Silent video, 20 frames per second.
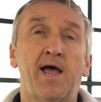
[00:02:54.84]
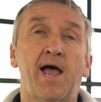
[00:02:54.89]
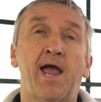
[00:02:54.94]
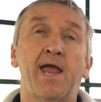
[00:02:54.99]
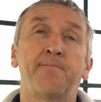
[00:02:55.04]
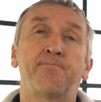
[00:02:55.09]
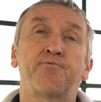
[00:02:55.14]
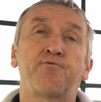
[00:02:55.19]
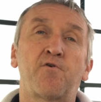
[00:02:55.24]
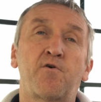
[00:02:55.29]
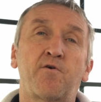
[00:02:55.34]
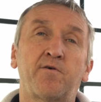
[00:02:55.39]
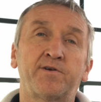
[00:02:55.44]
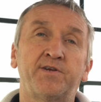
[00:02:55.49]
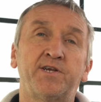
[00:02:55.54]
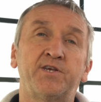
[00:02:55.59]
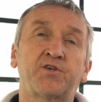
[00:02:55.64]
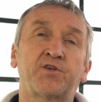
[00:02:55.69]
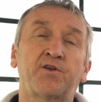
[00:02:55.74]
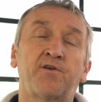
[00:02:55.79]
a
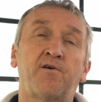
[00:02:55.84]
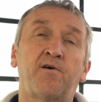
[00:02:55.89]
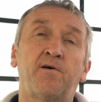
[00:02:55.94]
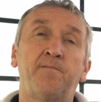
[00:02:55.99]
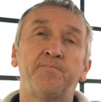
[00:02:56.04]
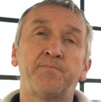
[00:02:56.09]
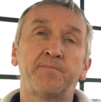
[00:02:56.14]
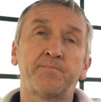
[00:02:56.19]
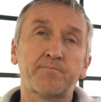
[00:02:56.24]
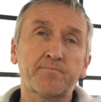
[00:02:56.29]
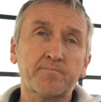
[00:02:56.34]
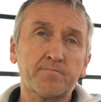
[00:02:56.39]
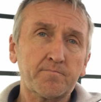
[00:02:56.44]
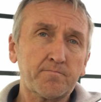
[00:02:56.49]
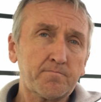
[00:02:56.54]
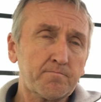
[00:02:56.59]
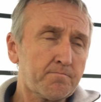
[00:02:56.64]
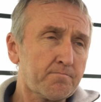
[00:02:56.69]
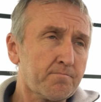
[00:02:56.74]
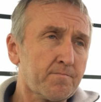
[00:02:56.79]
priority slot
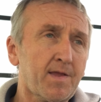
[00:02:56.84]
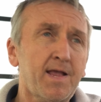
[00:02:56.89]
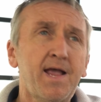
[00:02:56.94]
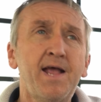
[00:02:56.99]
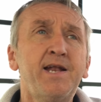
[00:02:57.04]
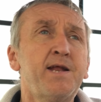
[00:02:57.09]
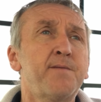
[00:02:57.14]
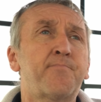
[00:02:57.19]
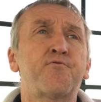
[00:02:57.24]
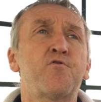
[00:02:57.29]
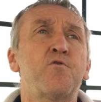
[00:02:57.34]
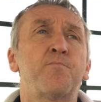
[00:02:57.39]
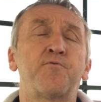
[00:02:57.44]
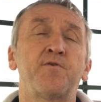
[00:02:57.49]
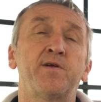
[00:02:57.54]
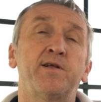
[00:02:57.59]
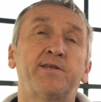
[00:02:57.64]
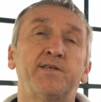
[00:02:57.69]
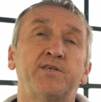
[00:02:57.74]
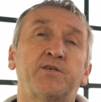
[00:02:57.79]
and the
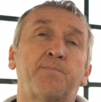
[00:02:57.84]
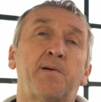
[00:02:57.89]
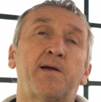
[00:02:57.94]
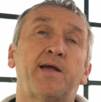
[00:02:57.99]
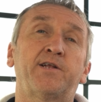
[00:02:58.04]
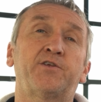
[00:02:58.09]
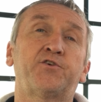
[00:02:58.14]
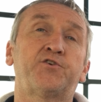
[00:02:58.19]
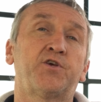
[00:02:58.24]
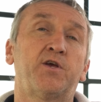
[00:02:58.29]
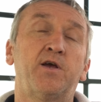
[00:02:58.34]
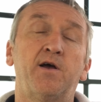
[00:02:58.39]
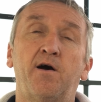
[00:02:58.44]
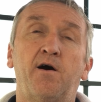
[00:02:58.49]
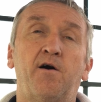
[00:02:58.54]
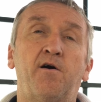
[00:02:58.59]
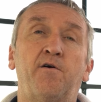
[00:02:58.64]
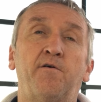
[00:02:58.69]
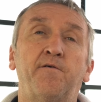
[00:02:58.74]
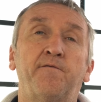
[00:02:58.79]
appropriate dispatch
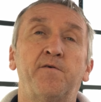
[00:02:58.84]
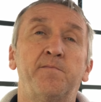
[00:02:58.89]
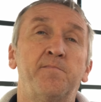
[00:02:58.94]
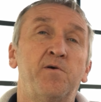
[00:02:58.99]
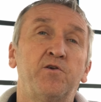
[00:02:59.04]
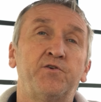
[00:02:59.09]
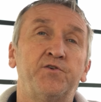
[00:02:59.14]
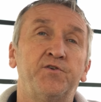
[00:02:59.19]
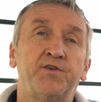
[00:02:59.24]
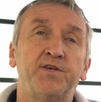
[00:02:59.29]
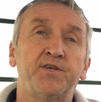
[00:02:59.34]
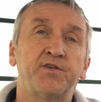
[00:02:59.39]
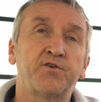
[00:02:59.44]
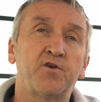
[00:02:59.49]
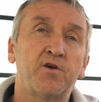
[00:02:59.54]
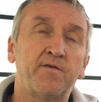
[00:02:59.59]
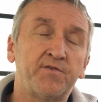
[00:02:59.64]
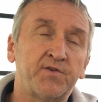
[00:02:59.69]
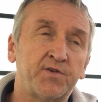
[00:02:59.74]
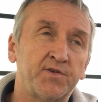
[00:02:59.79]
of emergency
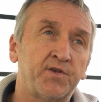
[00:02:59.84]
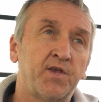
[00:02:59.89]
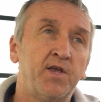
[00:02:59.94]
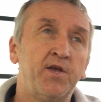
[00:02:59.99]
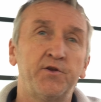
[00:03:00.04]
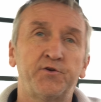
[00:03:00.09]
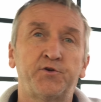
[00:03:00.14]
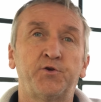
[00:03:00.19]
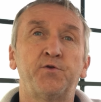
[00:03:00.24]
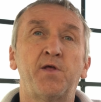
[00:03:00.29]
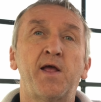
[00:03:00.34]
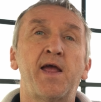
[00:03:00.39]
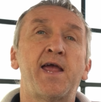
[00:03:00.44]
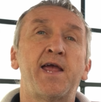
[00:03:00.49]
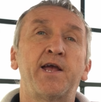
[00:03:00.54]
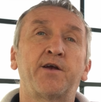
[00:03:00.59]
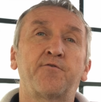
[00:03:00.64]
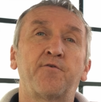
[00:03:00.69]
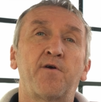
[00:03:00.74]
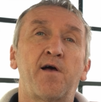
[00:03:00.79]
services to the
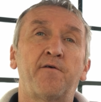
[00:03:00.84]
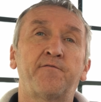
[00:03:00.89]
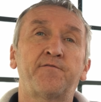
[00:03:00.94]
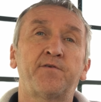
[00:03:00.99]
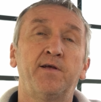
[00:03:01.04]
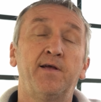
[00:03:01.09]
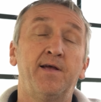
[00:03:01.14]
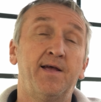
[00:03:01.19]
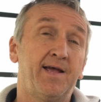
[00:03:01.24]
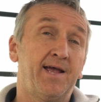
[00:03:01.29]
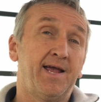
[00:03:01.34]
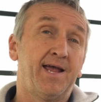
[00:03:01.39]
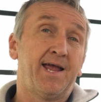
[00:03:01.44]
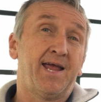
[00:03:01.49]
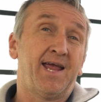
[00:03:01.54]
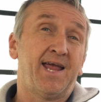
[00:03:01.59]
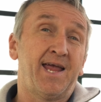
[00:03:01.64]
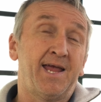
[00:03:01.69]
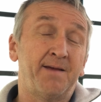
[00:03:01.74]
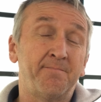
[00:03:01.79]
aircraft.
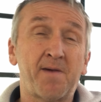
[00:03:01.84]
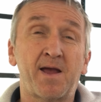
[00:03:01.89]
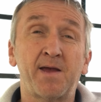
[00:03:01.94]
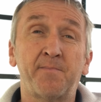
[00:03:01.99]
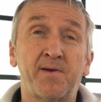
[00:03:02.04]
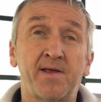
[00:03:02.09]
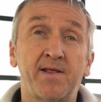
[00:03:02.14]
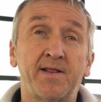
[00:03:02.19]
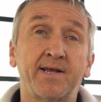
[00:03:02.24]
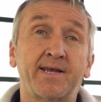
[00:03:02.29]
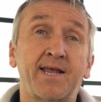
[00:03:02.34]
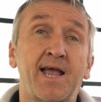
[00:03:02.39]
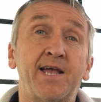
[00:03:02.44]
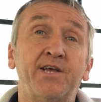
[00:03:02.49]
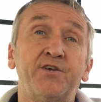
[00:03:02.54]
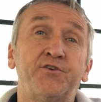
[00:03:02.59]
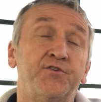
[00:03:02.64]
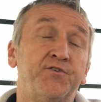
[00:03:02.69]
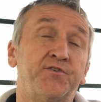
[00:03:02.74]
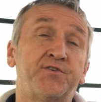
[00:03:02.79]
It may be an
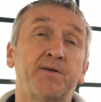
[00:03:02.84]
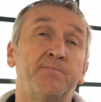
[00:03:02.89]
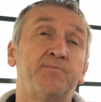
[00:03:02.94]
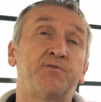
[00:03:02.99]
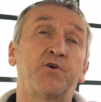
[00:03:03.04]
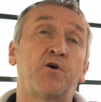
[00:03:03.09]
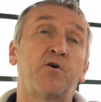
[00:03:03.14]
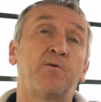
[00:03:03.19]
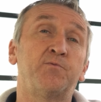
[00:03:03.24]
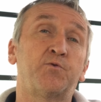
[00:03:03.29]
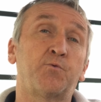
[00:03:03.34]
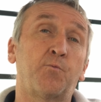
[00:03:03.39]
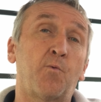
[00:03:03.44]
occasion sometimes